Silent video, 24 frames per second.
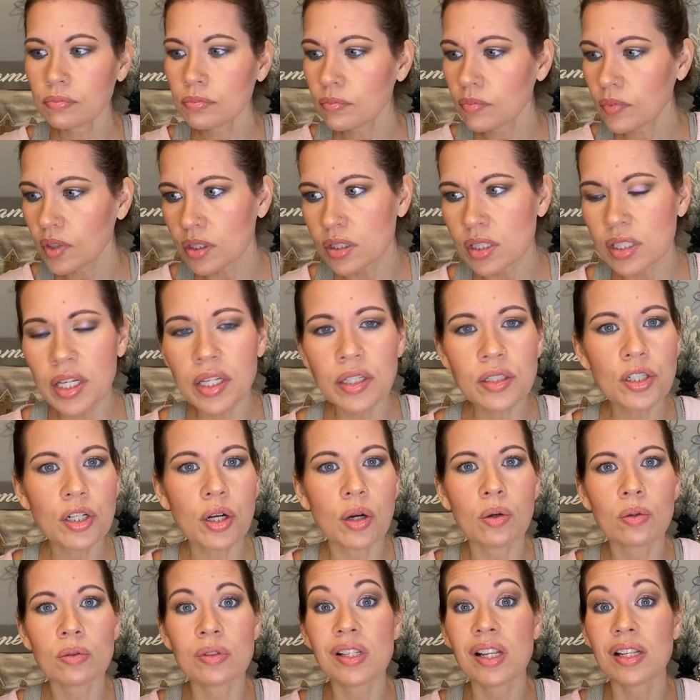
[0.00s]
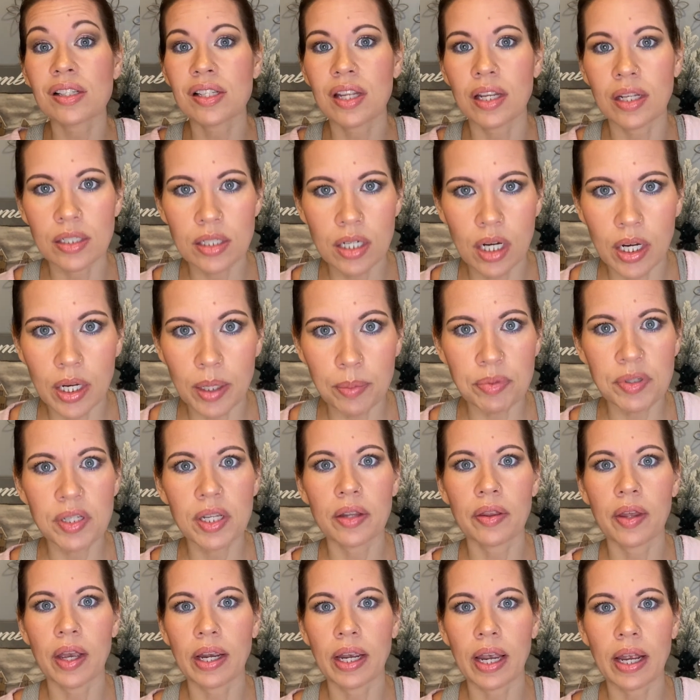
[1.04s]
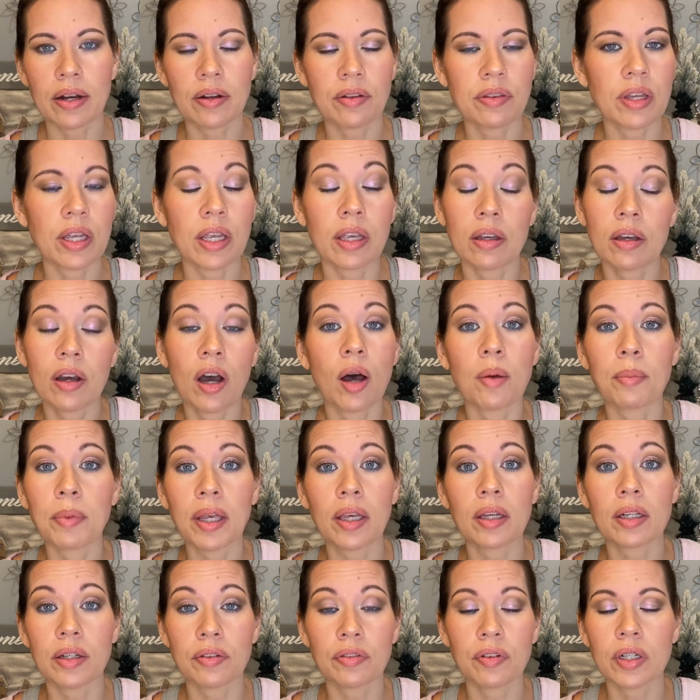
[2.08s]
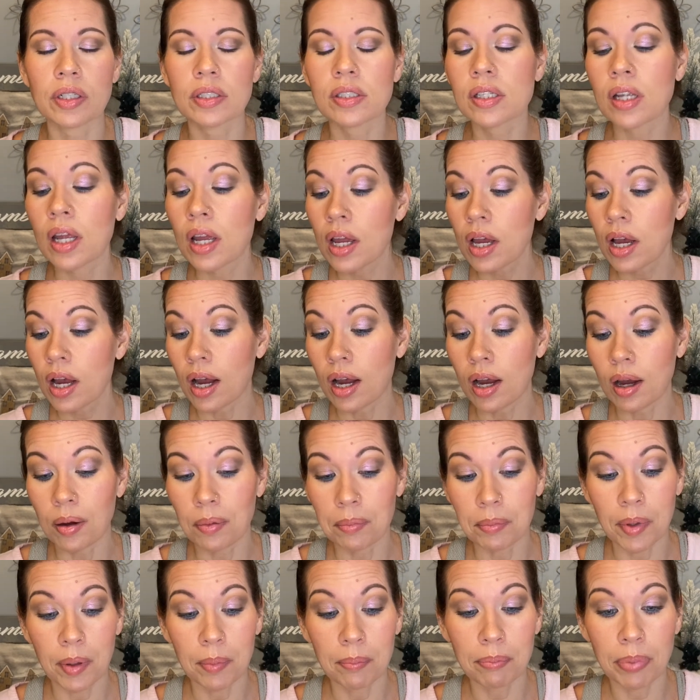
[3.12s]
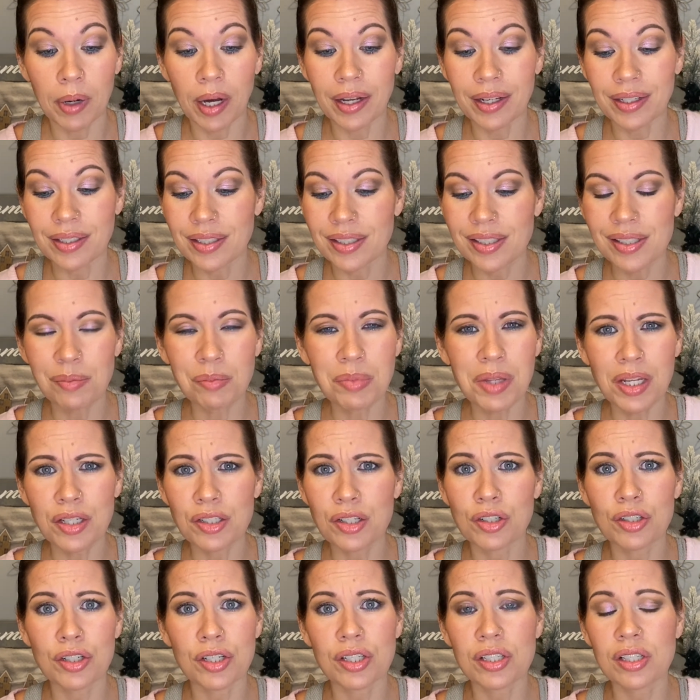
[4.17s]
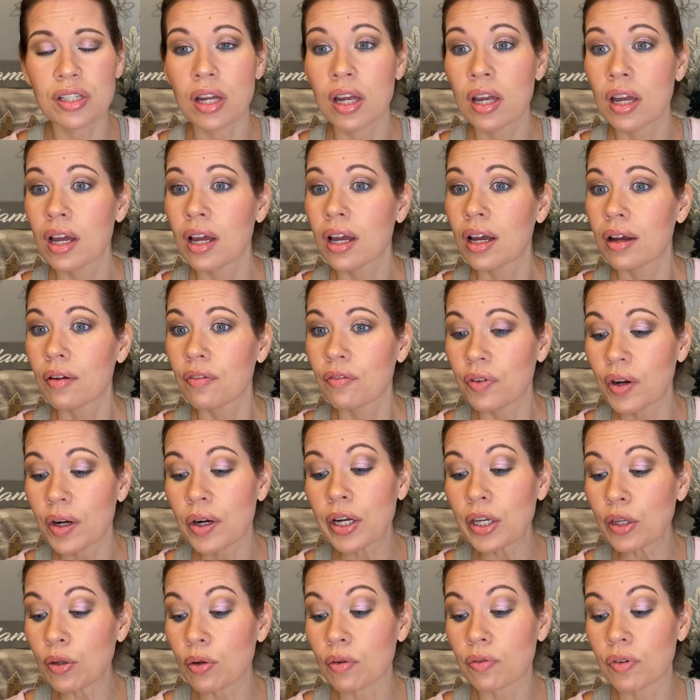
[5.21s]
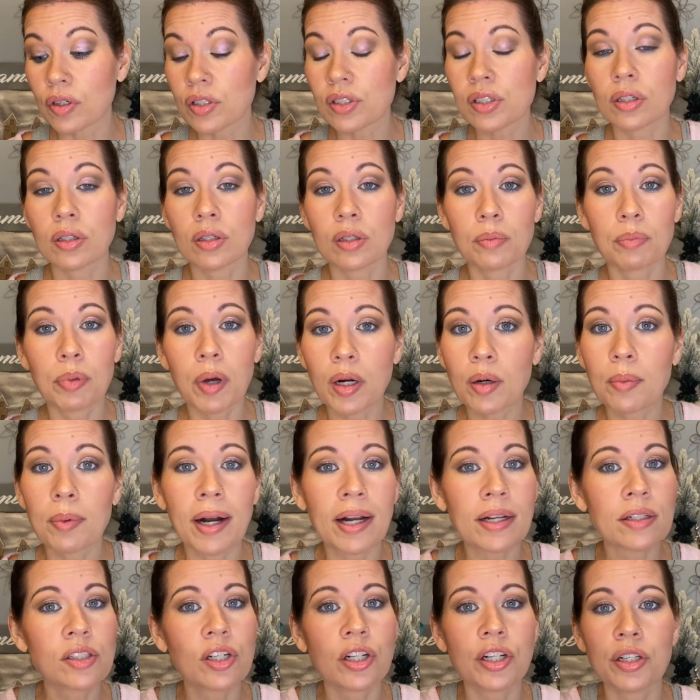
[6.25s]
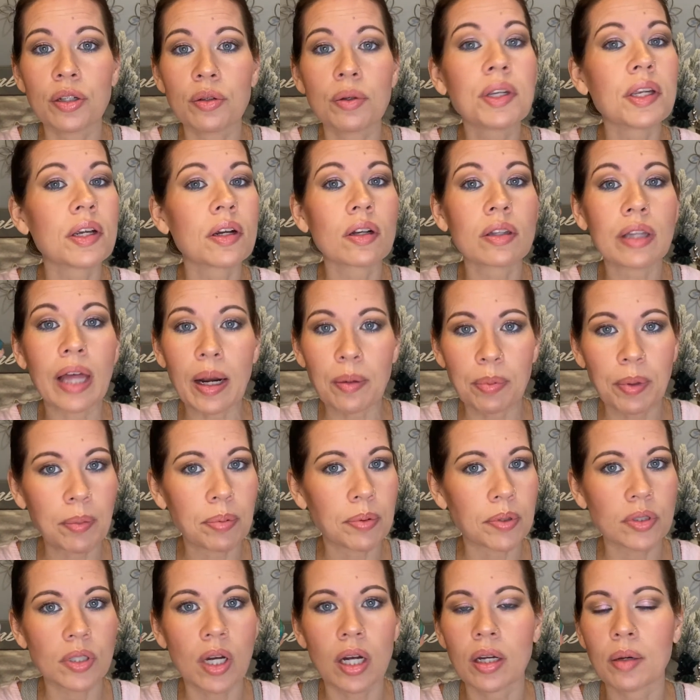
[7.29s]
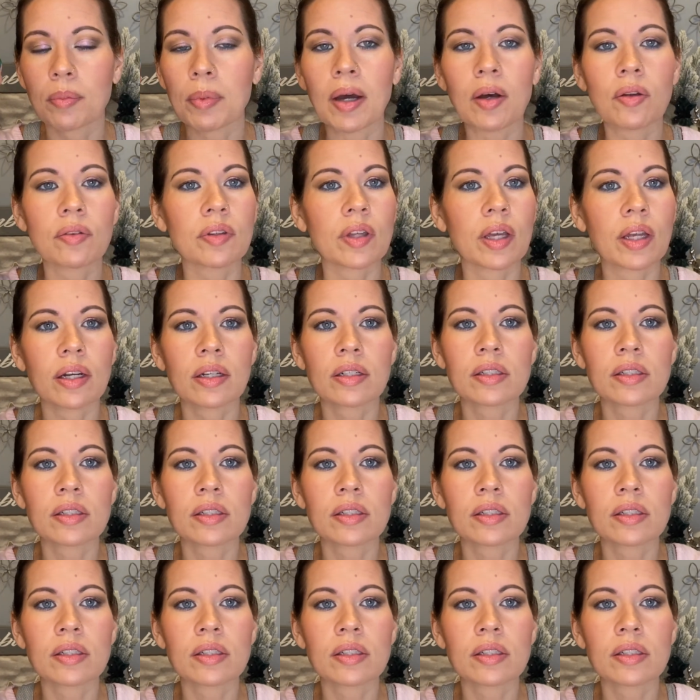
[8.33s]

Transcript: skin tones, skin types, that kind of thing all make a difference. But some things are just very universal. Butter bronzer, you hear a lot of people talk about that